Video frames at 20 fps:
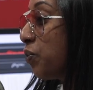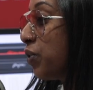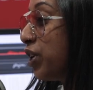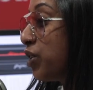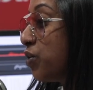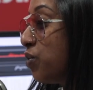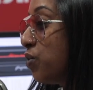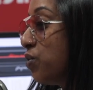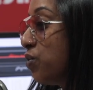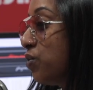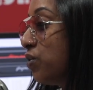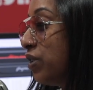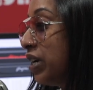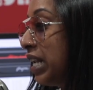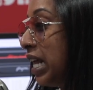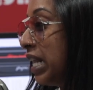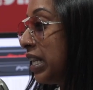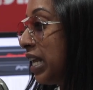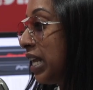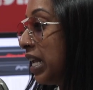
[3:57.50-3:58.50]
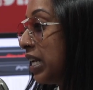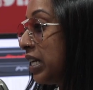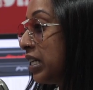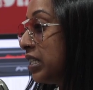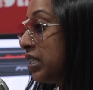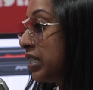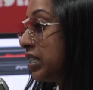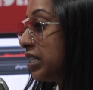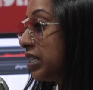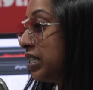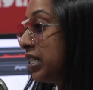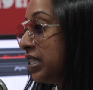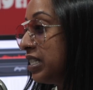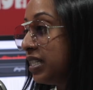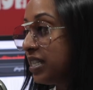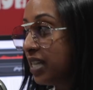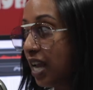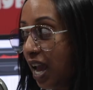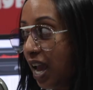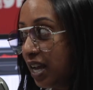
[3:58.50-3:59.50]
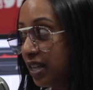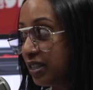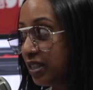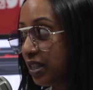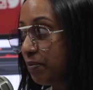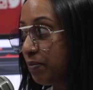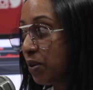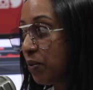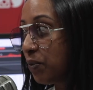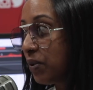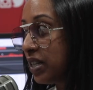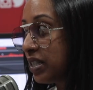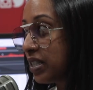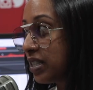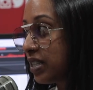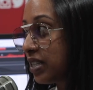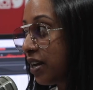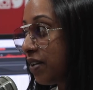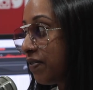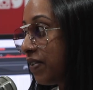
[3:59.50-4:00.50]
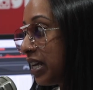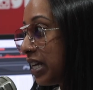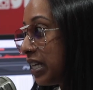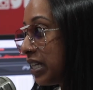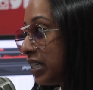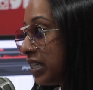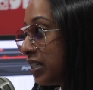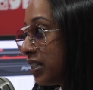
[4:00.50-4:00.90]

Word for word: really cool in Atlanta today. Something with Slutty Vegan.